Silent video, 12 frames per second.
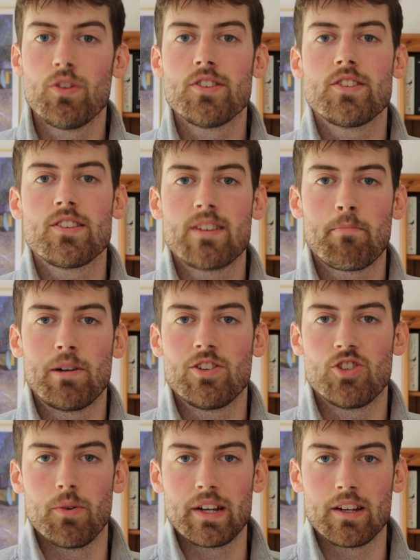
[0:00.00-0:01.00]
what this example is
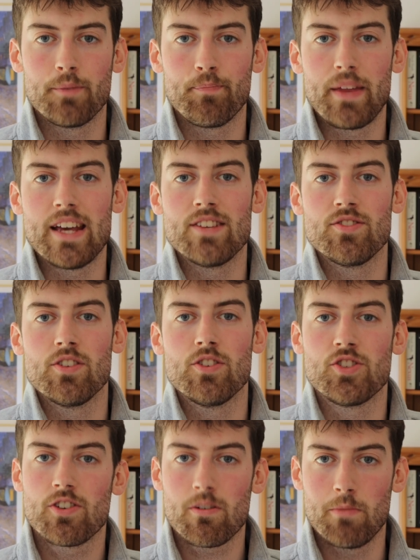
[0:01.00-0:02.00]
showing is that the
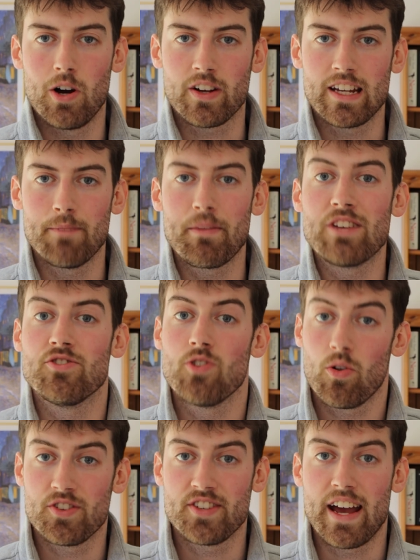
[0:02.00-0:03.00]
stock market is
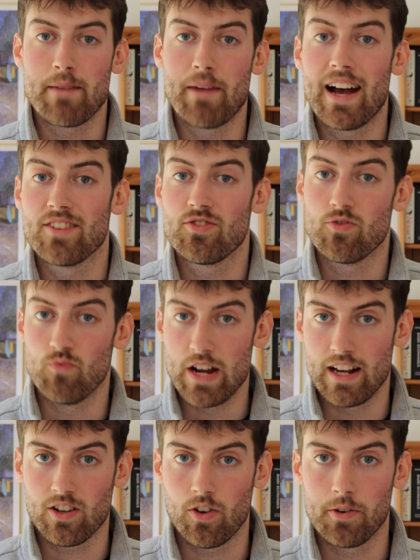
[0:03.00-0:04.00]
not the same as the
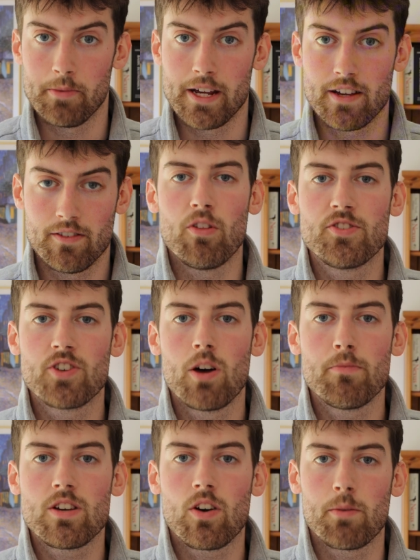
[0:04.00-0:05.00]
real economy. By the
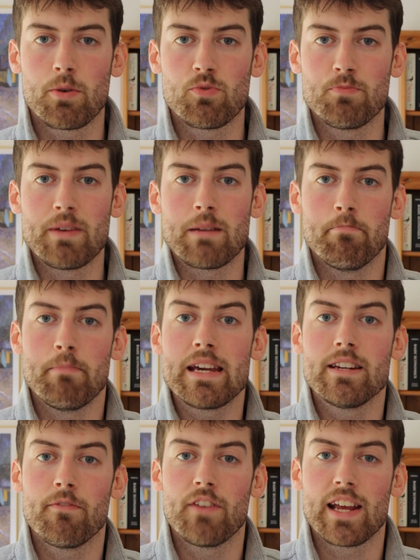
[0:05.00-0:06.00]
time the economy was being
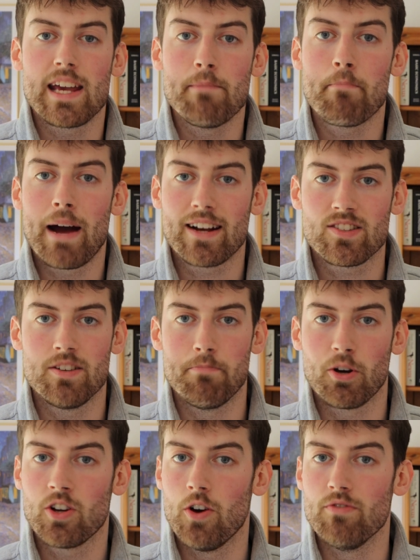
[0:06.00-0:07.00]
meaningfully impacted
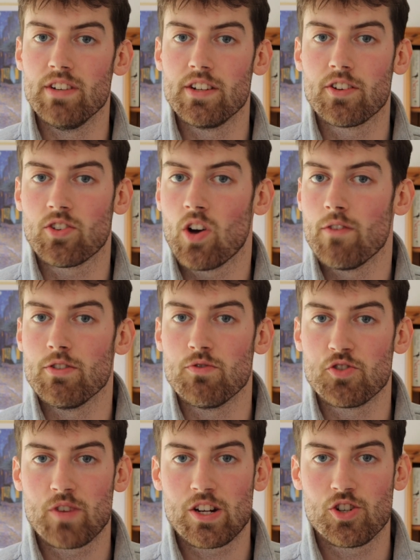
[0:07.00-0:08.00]
by COVID and COVID
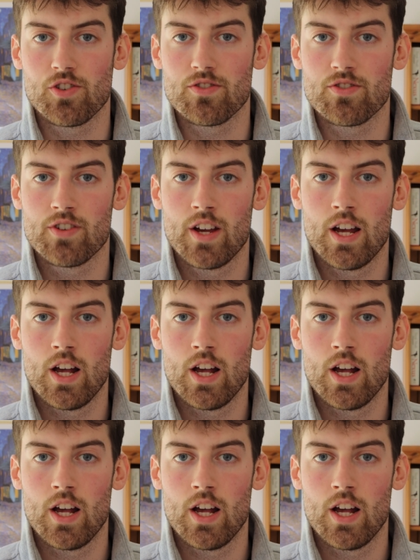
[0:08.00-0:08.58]
restrictions,